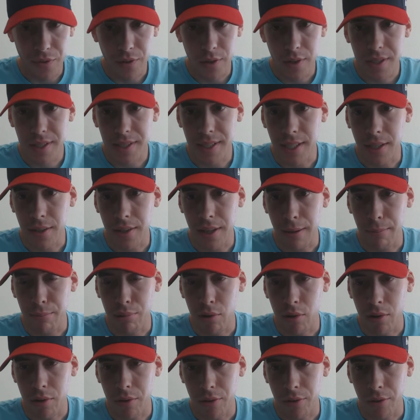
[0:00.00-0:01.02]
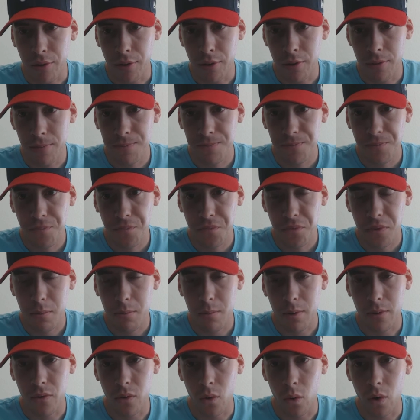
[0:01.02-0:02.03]
first deal that broke through
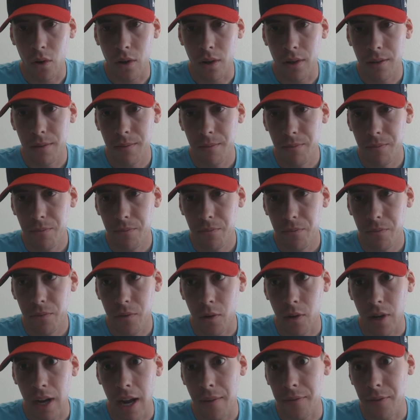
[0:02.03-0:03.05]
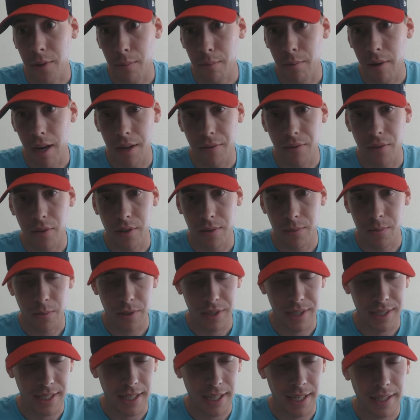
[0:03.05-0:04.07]
before or after Bradford
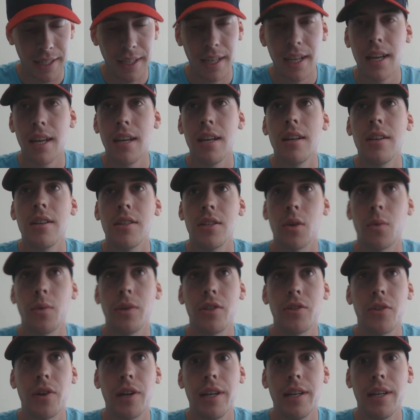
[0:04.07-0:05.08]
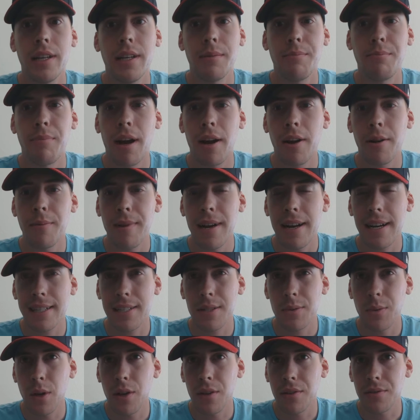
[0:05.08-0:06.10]
was signed. So we traded Byron
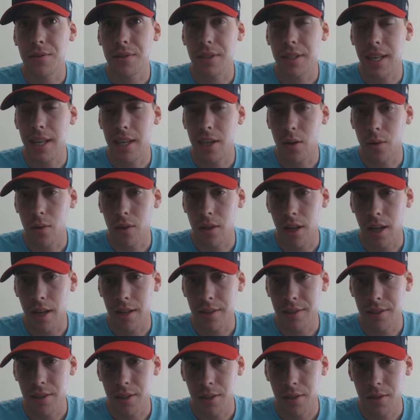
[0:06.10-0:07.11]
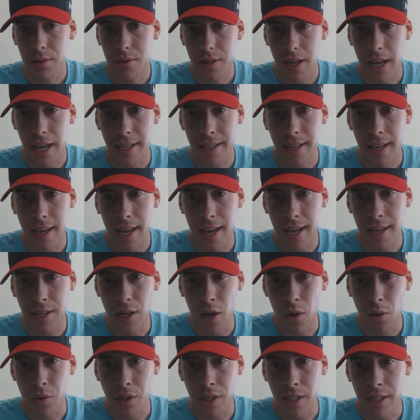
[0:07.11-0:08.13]
Maxwell and Kiko Alonso, aka
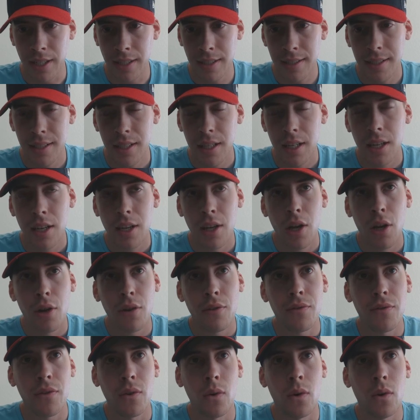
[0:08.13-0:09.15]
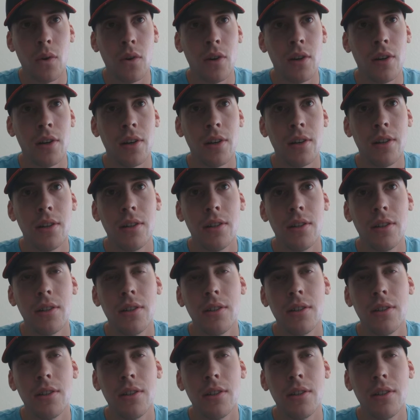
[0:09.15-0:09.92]
No Knees, for